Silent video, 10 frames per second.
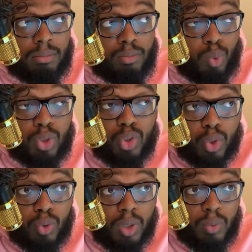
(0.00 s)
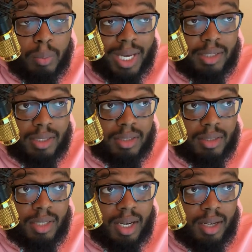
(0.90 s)
was true, it would make sense
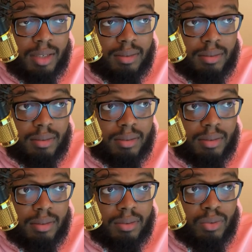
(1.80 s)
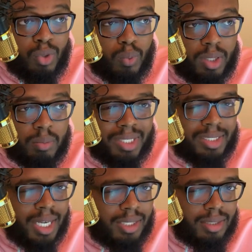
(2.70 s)
that you wouldn't be
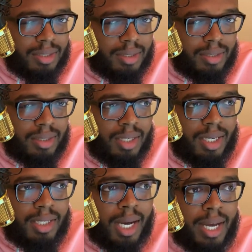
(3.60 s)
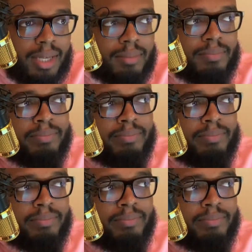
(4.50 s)
changing it. Like,